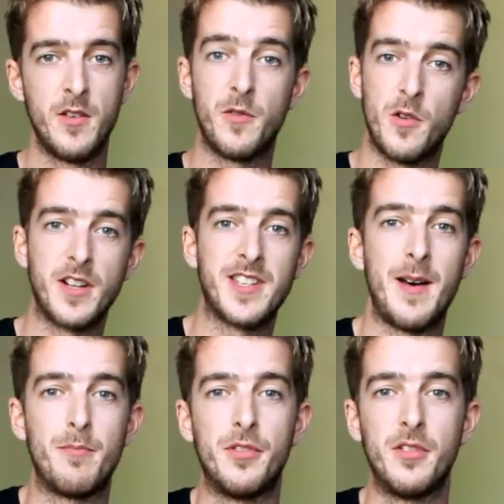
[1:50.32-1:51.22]
For
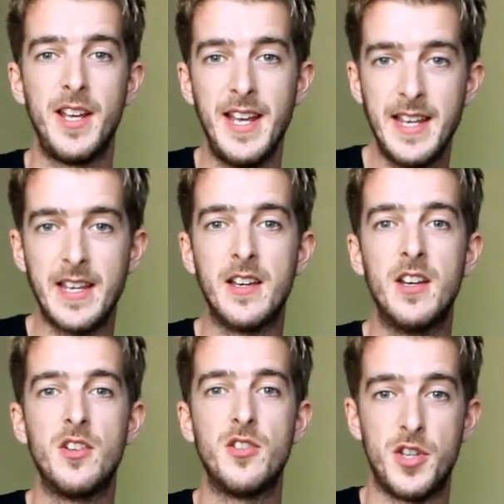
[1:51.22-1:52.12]
example, E,
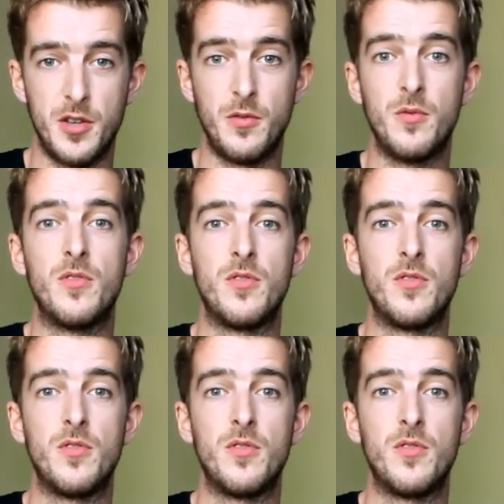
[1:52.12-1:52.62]
two,